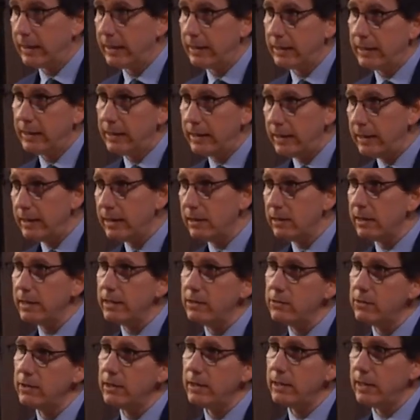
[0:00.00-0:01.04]
And then in
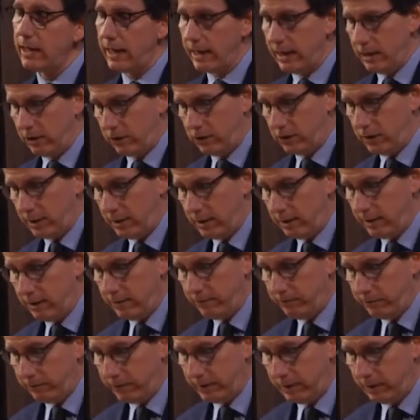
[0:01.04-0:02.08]
1918,
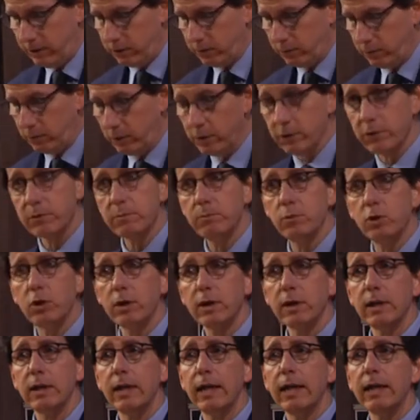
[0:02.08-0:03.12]
his first
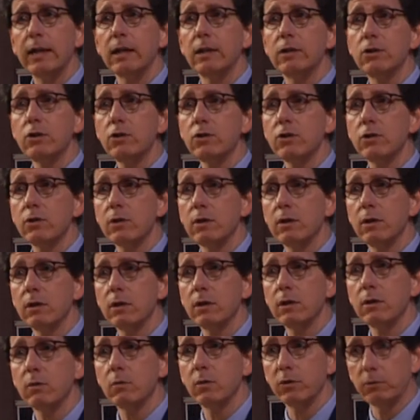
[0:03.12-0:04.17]
book in English
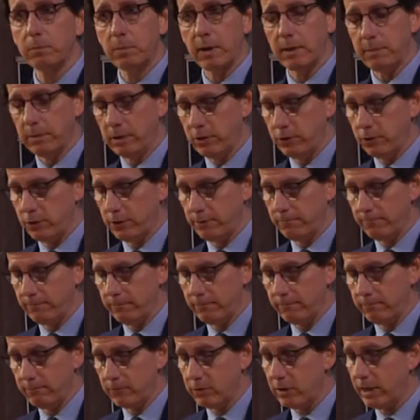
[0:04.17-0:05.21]
was published,
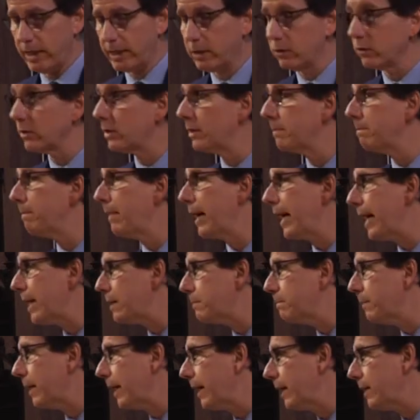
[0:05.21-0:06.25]
titled The
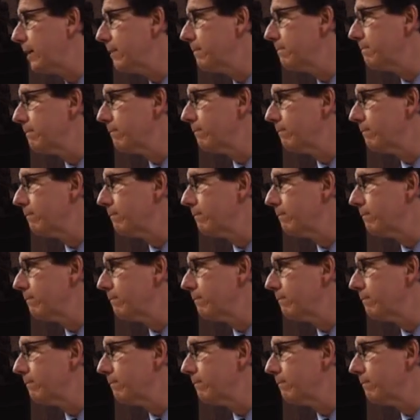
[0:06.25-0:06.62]
Madman.